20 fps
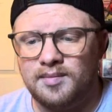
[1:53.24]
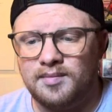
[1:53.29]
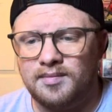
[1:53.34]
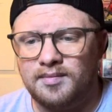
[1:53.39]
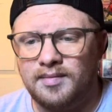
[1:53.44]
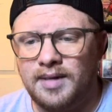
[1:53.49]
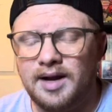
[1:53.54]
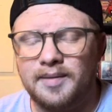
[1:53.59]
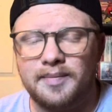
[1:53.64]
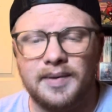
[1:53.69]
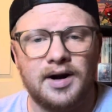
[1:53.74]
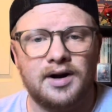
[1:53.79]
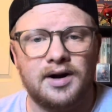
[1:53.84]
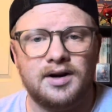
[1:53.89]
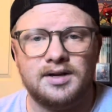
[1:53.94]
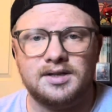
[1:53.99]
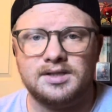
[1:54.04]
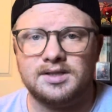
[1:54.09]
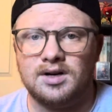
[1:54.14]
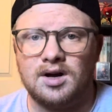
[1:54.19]
Mike Barron
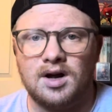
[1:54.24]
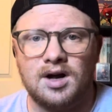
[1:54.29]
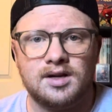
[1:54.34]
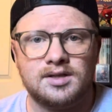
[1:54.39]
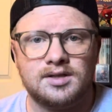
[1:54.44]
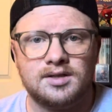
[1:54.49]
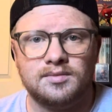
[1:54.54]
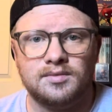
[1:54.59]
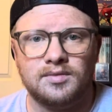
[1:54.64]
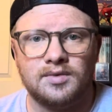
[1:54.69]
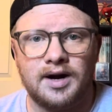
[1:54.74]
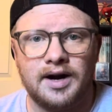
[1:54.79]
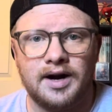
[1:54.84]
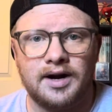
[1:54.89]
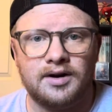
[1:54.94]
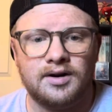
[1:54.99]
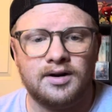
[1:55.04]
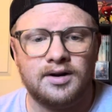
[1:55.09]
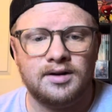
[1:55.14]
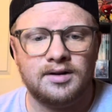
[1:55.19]
is an awesome
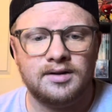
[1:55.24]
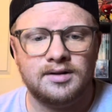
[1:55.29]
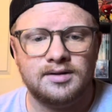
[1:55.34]
writer.